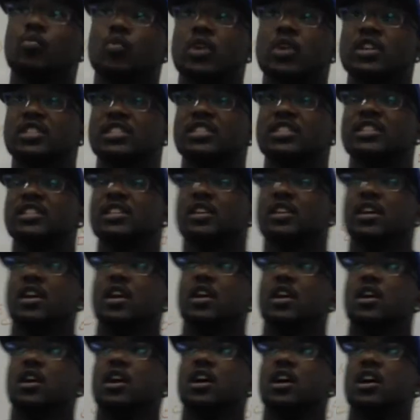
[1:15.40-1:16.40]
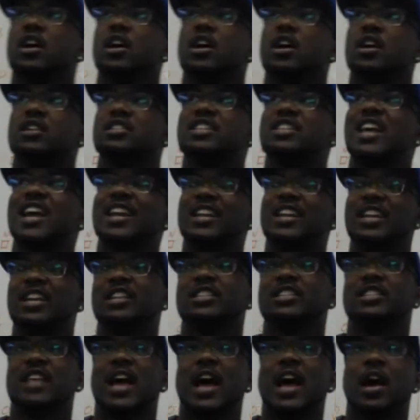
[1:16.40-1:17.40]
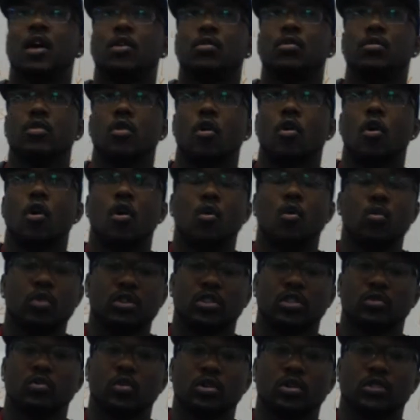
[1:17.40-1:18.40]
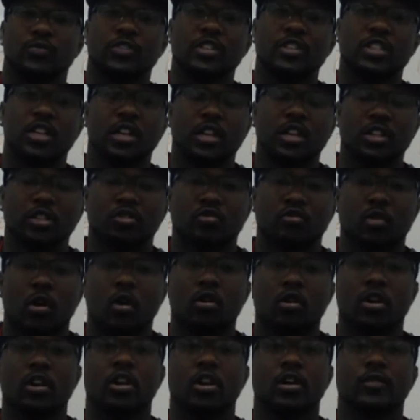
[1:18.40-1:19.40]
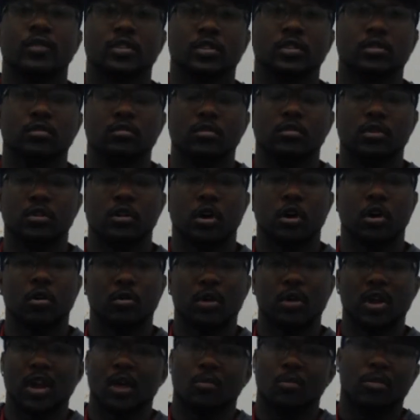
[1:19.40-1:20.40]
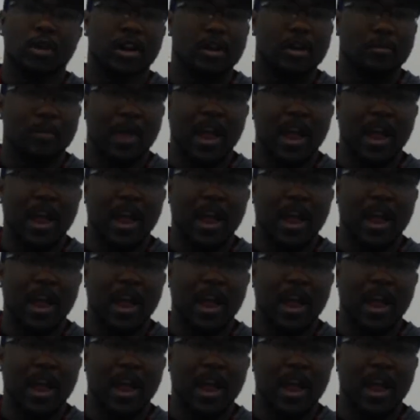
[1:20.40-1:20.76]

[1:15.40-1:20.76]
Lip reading: wasn't technique sound or was physically strong enough to, pretty